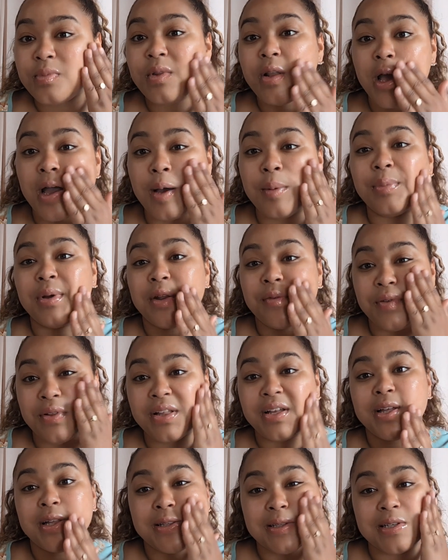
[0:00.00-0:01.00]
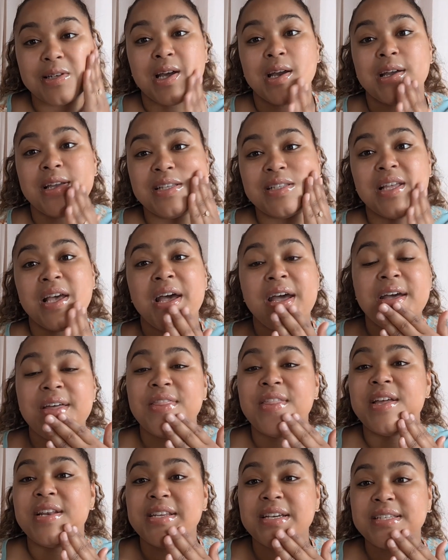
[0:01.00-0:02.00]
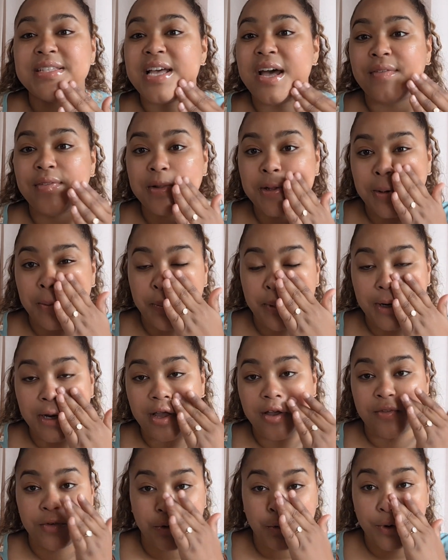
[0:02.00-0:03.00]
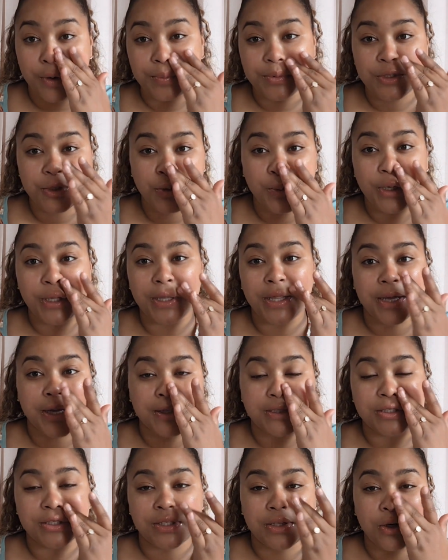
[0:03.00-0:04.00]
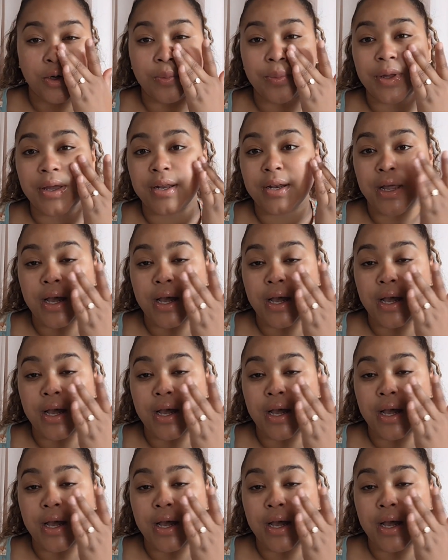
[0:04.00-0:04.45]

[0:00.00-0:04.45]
But I feel like it's nice. It does have a little bit of grip to it, like it's a little bit